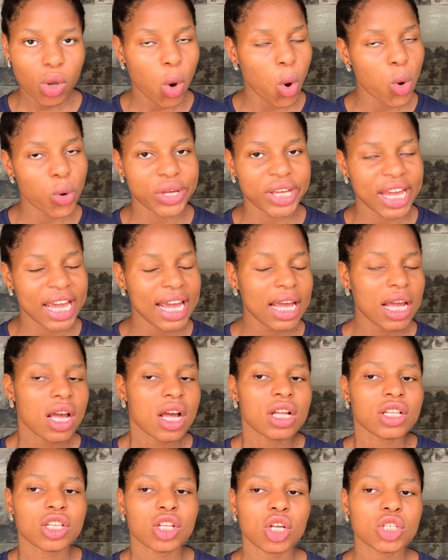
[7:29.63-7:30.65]
Okay?
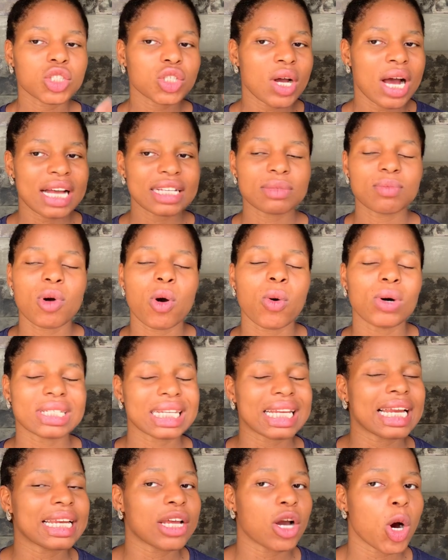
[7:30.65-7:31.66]
Lotion has more water
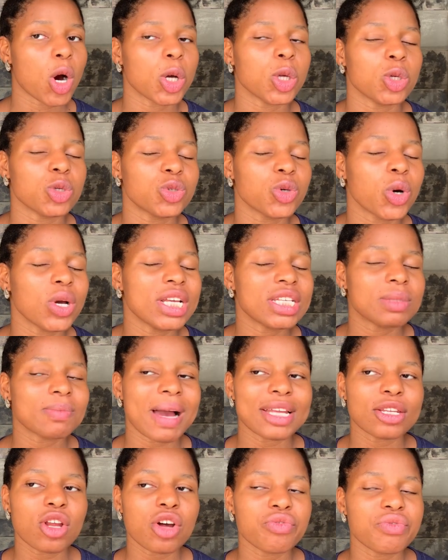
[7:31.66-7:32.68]
than the oil. So it
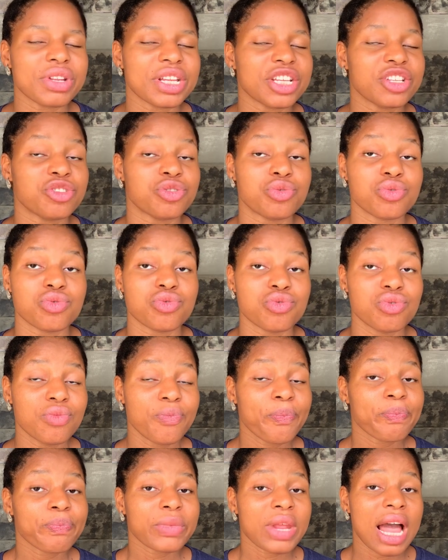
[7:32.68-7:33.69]
might not really do
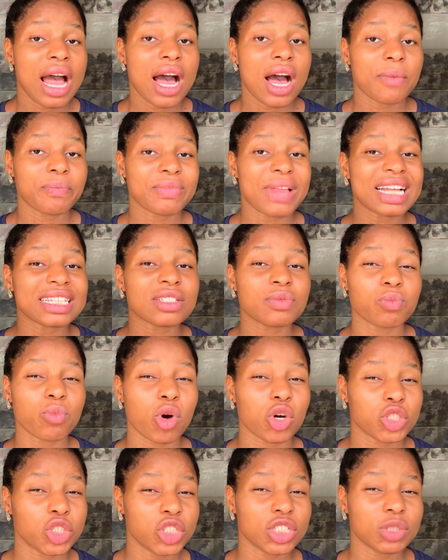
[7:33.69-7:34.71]
that
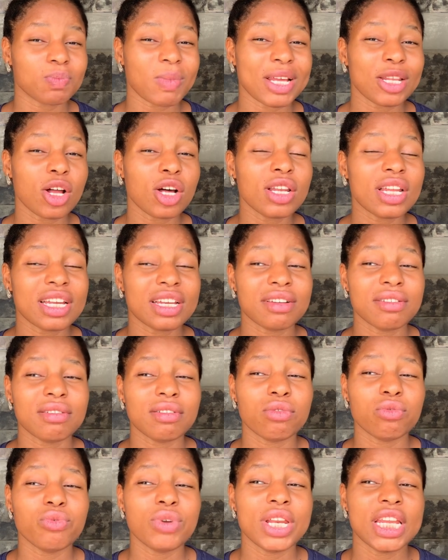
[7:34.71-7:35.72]
much. It might not
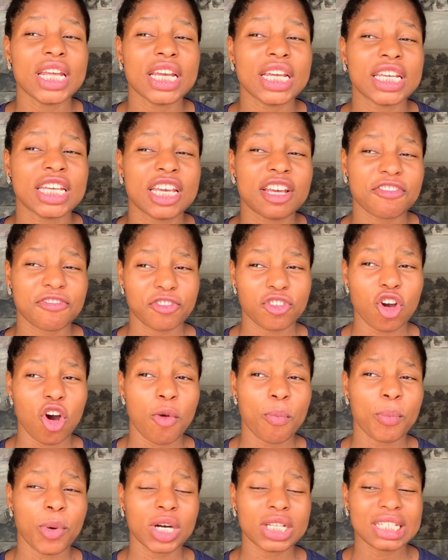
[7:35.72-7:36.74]
really give your
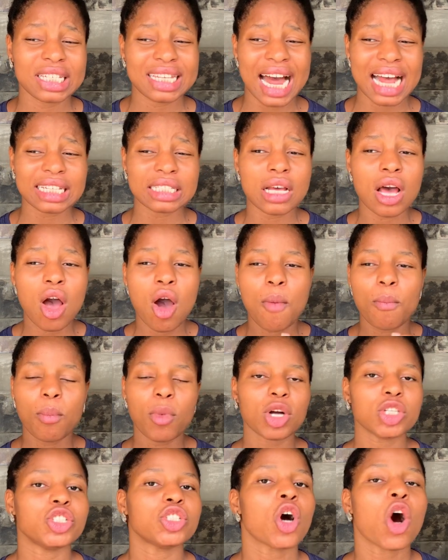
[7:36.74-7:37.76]
body that
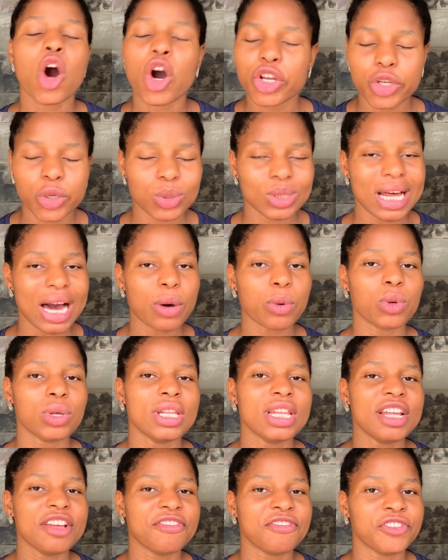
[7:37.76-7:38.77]
much oil that will
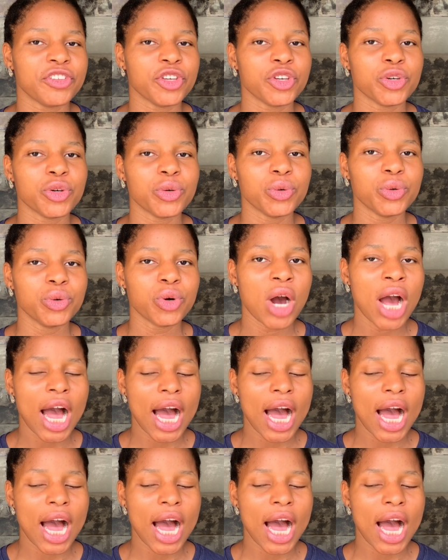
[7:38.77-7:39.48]
leave you